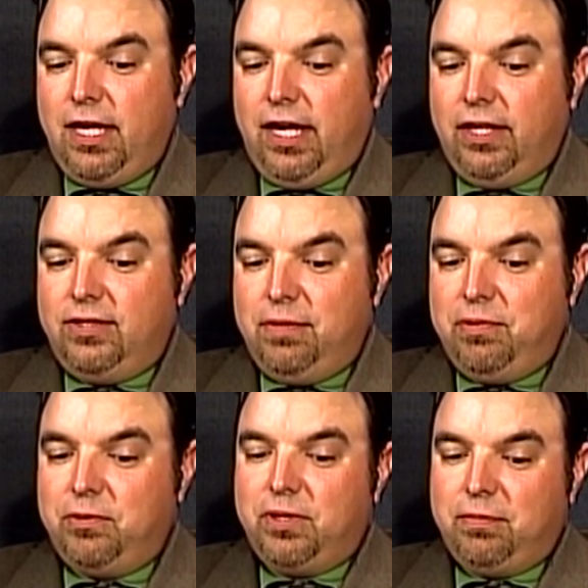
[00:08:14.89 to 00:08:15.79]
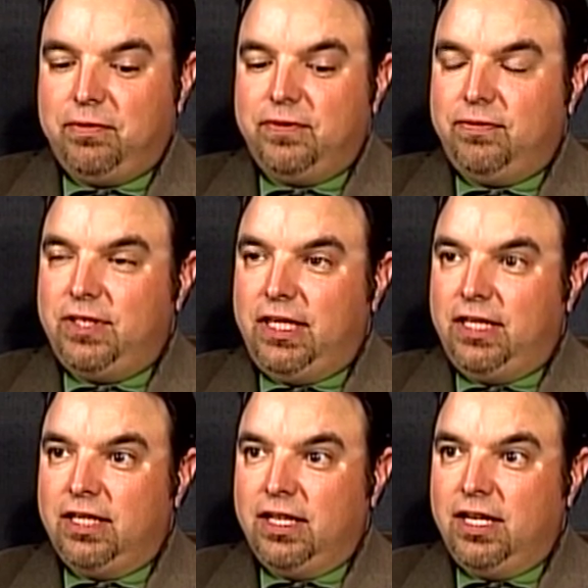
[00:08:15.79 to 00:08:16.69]
Tippett wore number
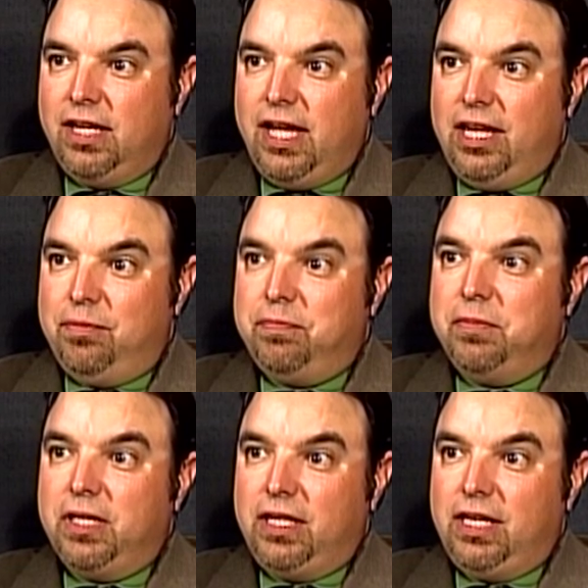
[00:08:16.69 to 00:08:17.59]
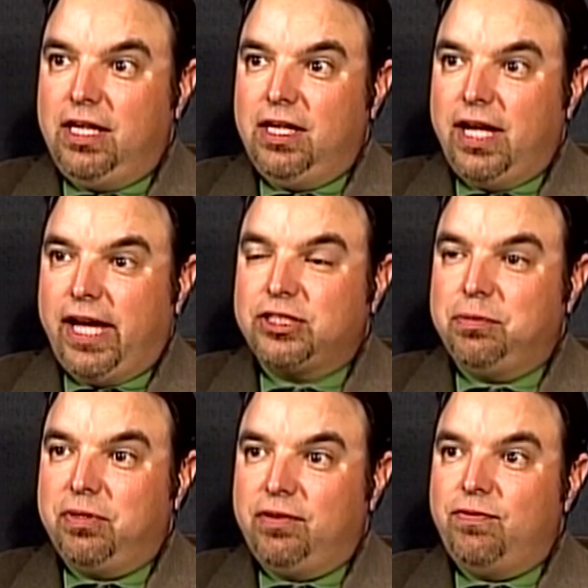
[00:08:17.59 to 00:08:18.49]
15, and he
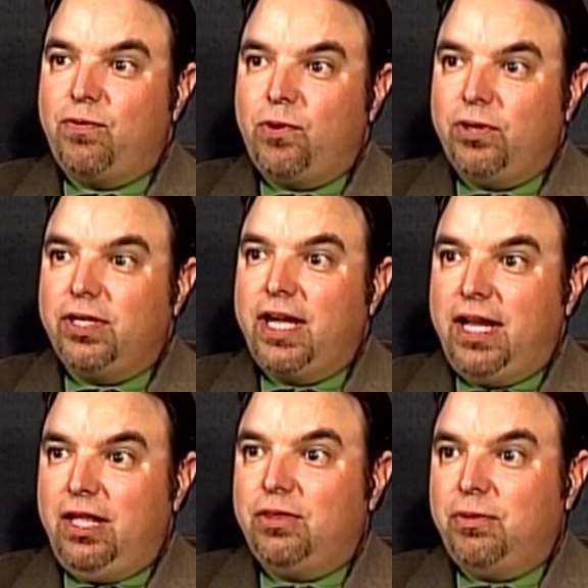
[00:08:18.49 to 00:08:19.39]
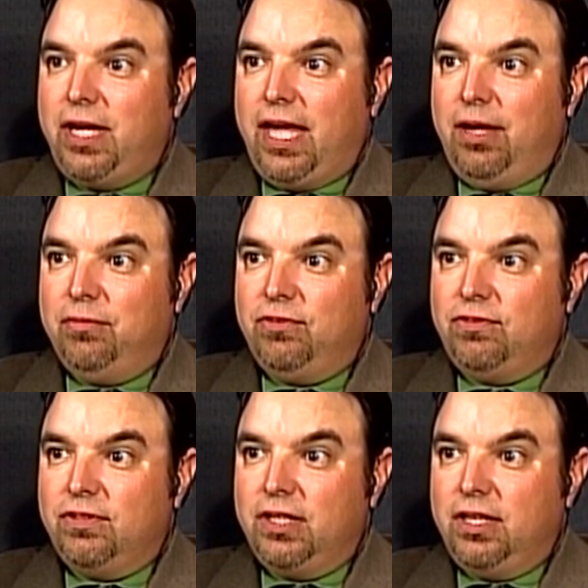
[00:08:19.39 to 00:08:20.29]
actually played 483
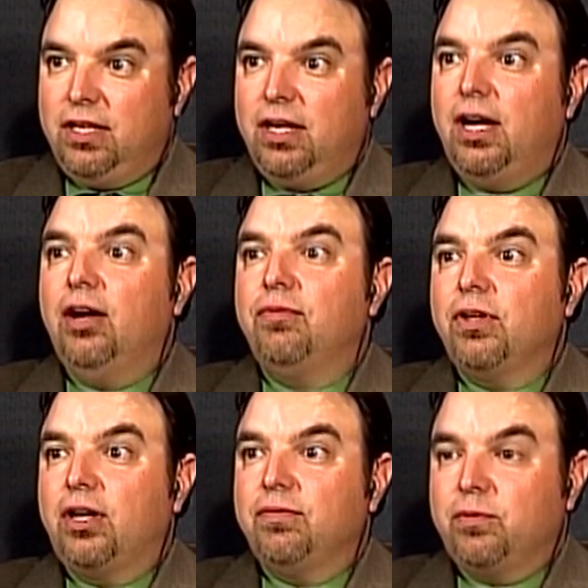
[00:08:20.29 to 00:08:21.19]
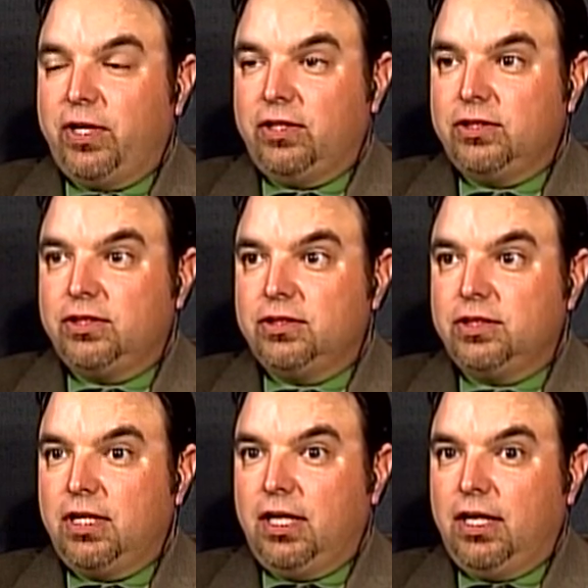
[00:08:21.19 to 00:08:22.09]
games for the Hartford Whalers.
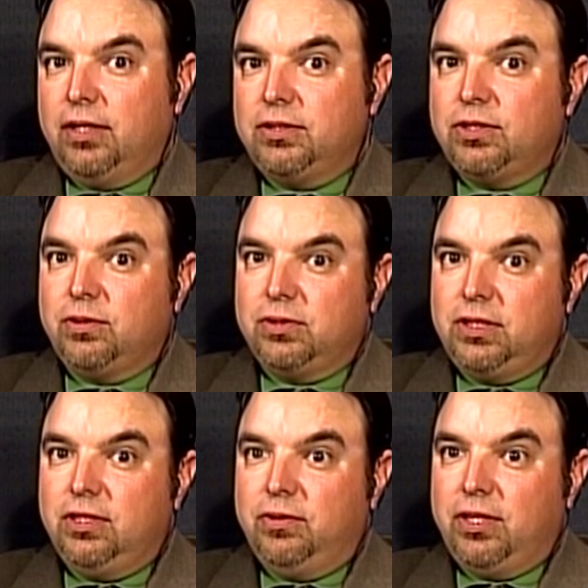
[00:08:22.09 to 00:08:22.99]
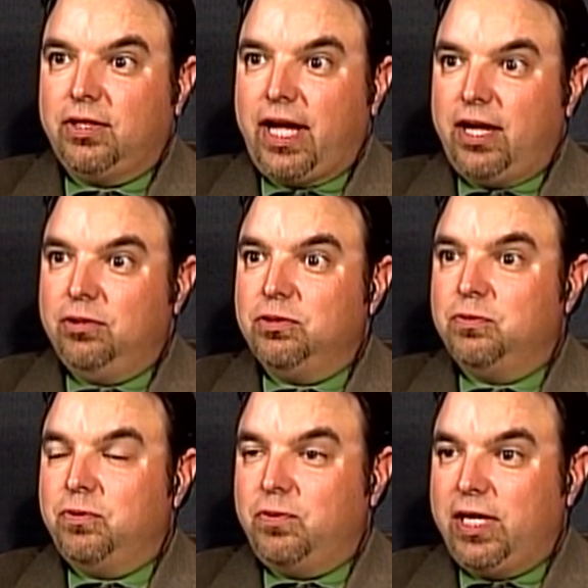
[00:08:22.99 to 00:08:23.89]
So he, another guy who's
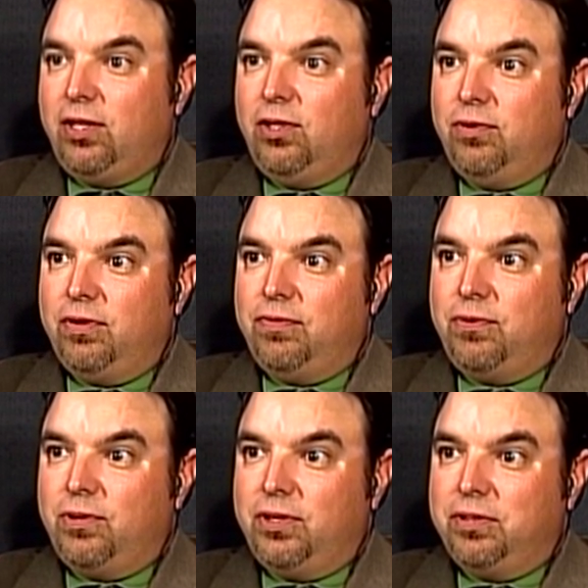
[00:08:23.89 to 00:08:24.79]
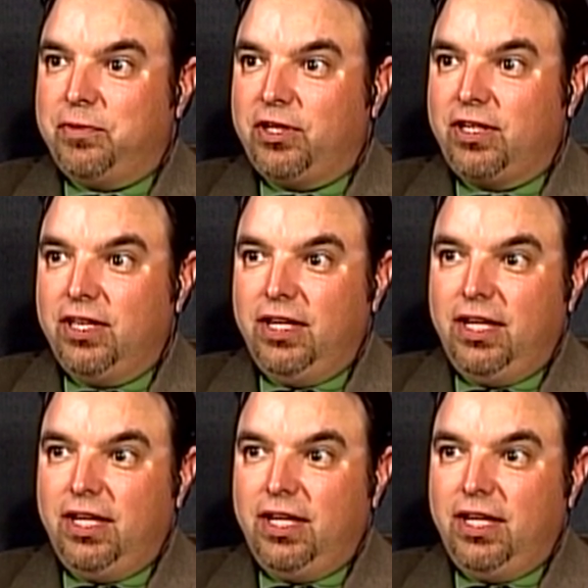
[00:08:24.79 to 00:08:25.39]
well over the 400 mark.